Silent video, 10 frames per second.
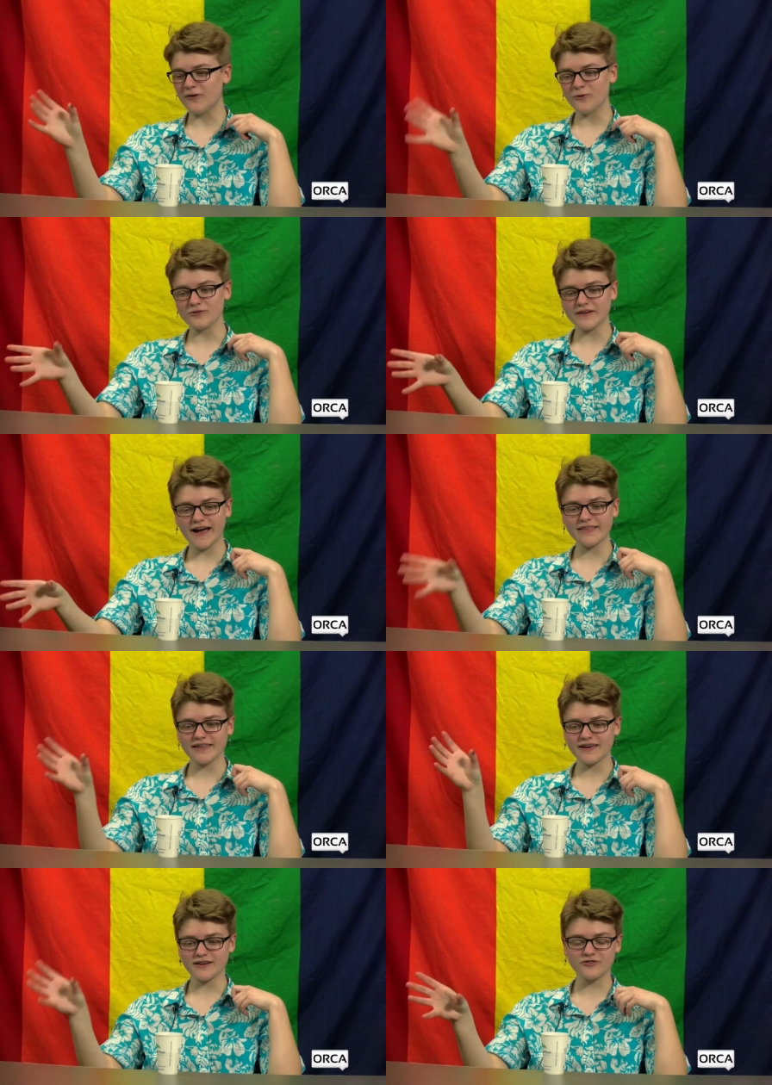older guy's
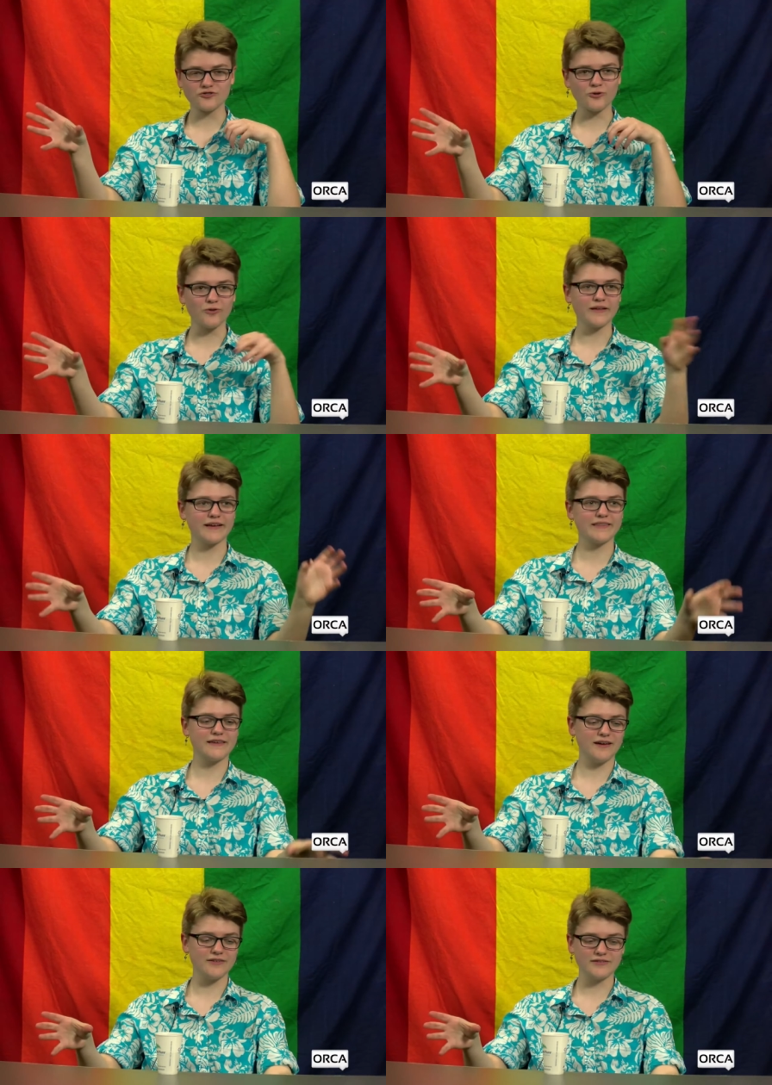like controlling and the
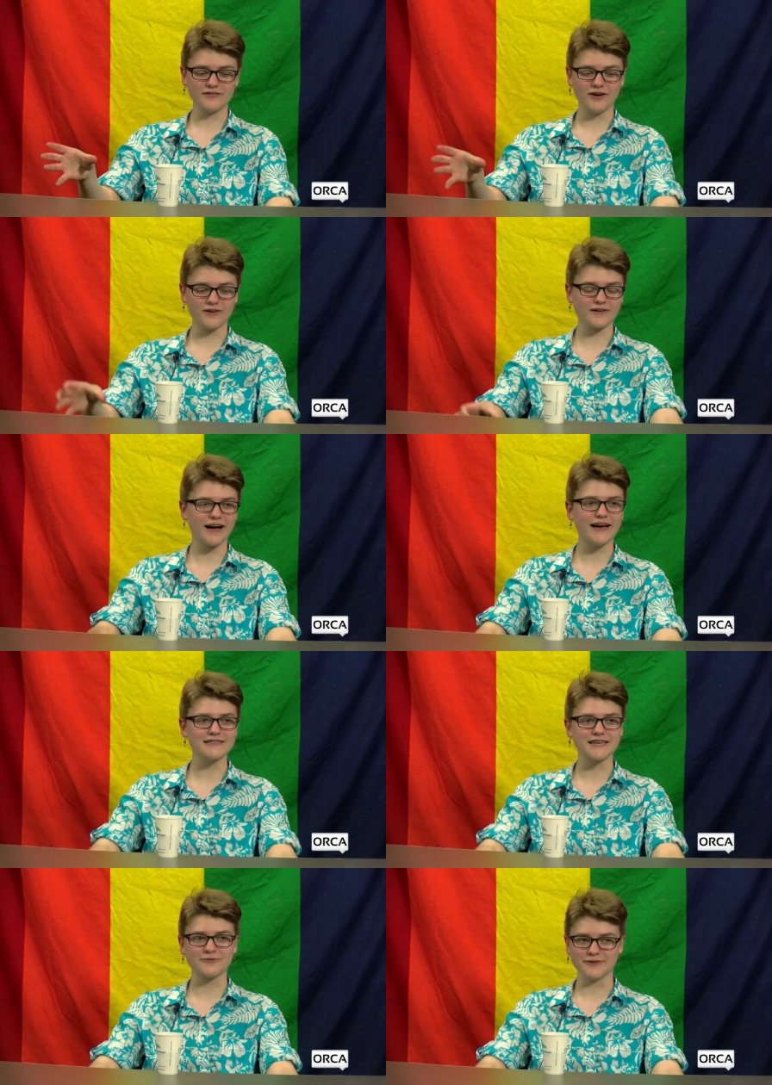y- younger
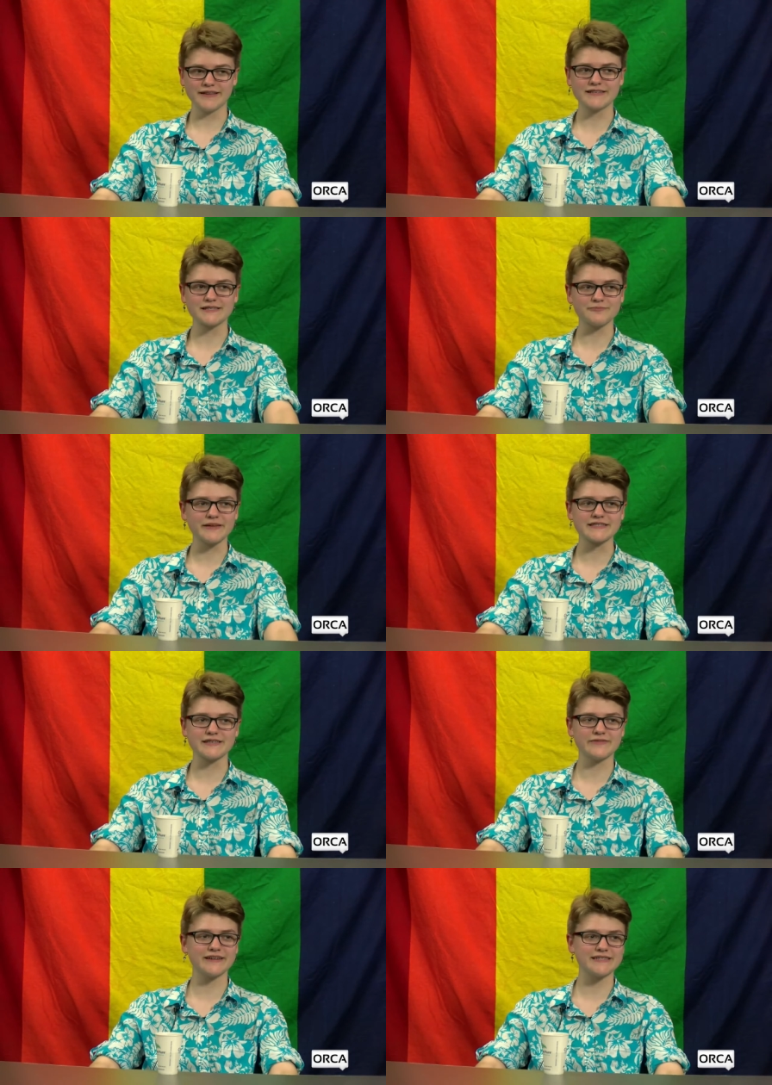guy's like really
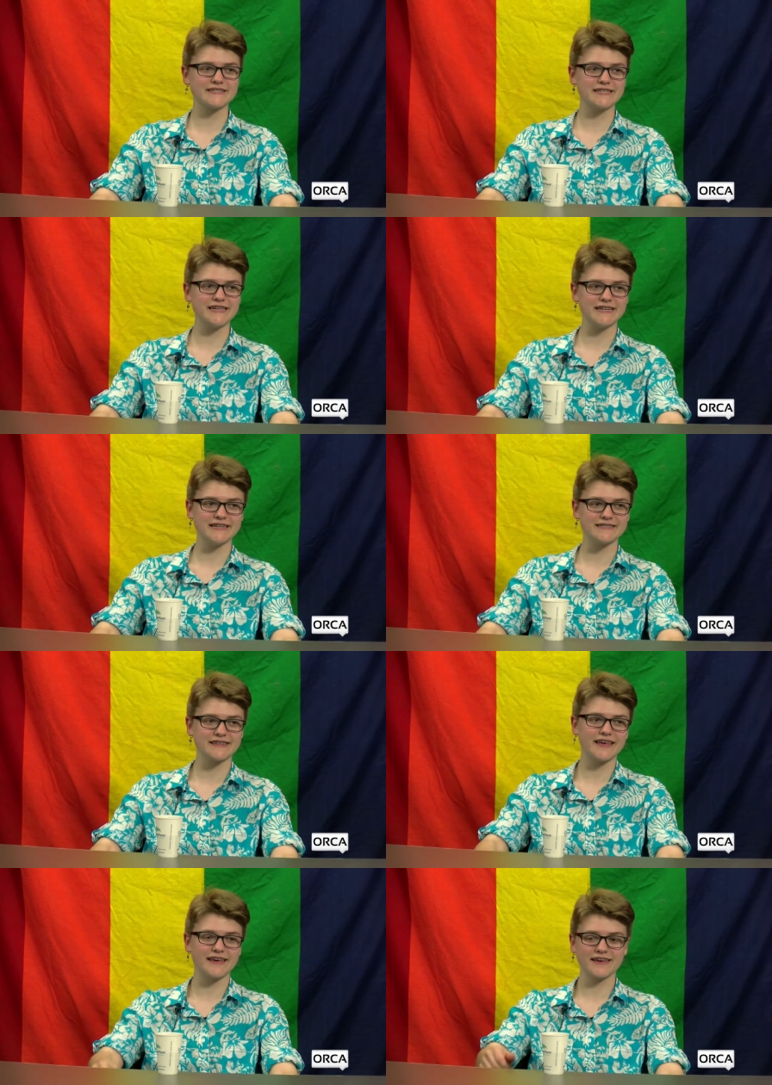submissive and it's seen as
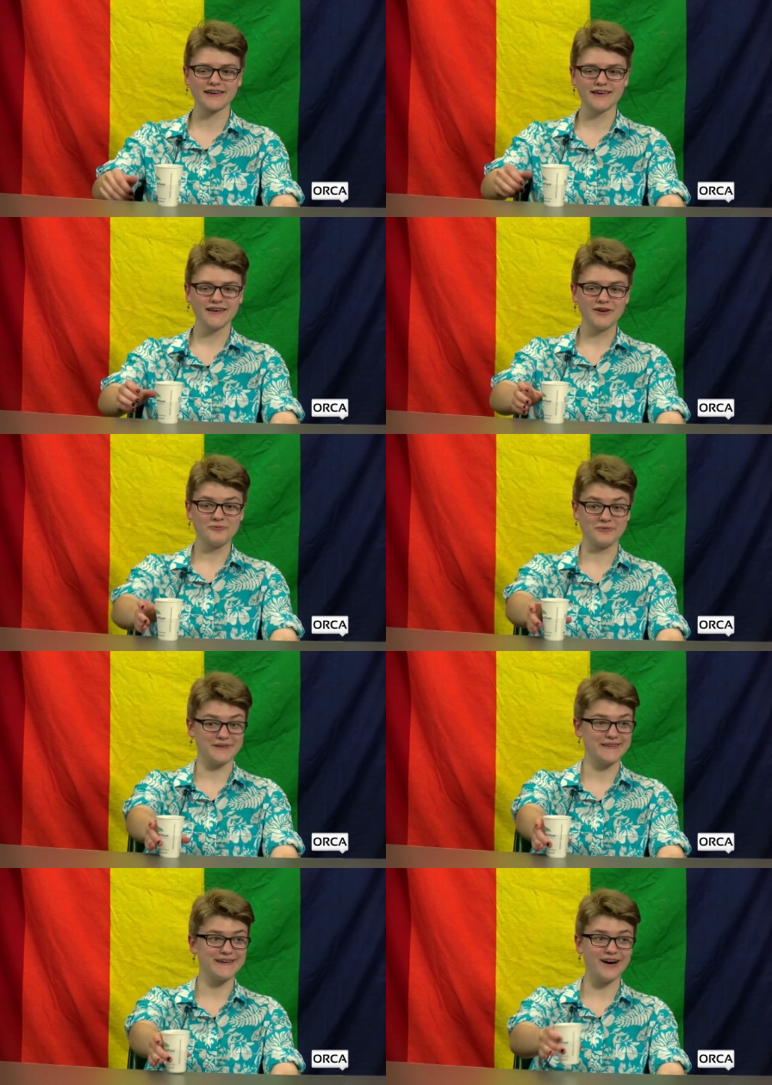like
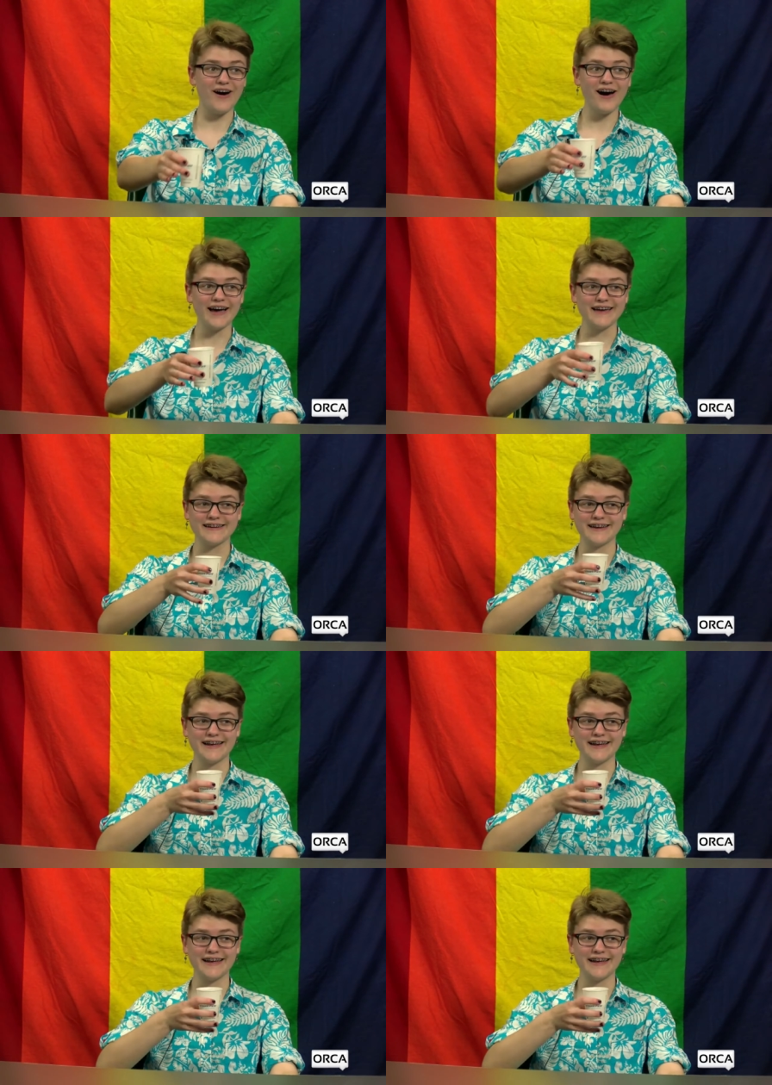really hot.